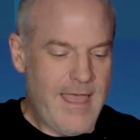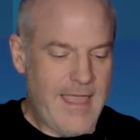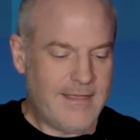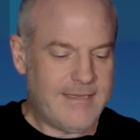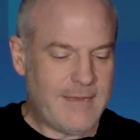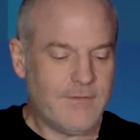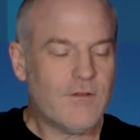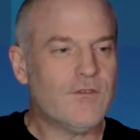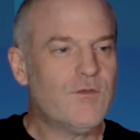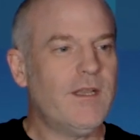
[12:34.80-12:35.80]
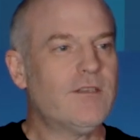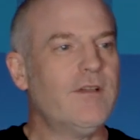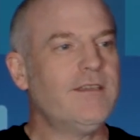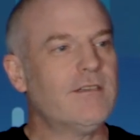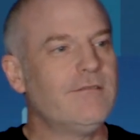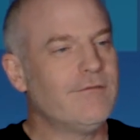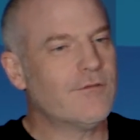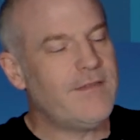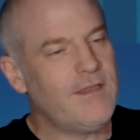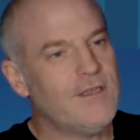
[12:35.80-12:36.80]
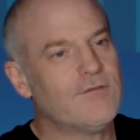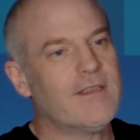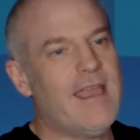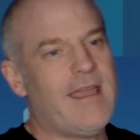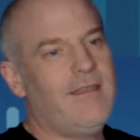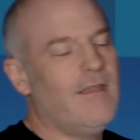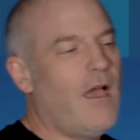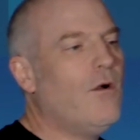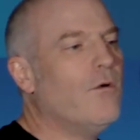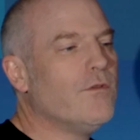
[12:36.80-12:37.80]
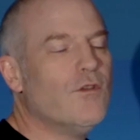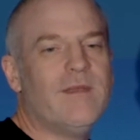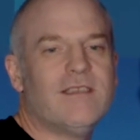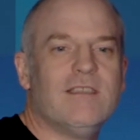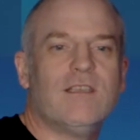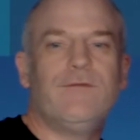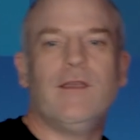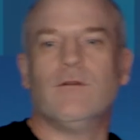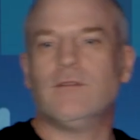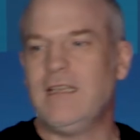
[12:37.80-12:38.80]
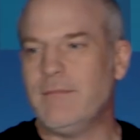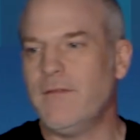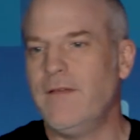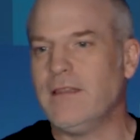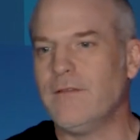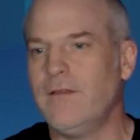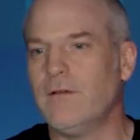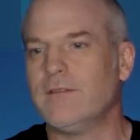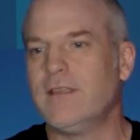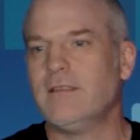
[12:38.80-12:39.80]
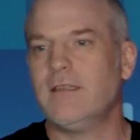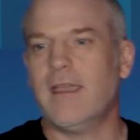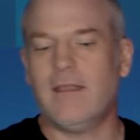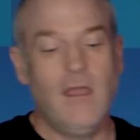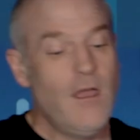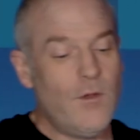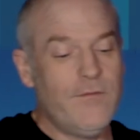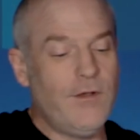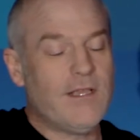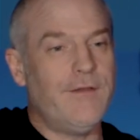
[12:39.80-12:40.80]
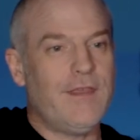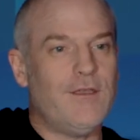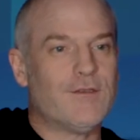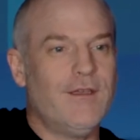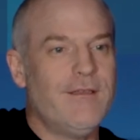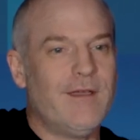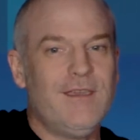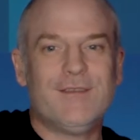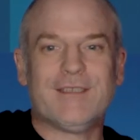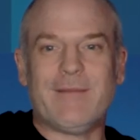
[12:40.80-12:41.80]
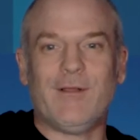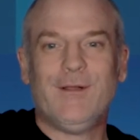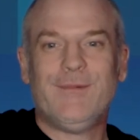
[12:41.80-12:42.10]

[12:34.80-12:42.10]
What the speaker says: Except, of course, when I try to create the user again, oh, you're missing this field. Let me fill in the field and send it again. Well, I've already got the user in my user table.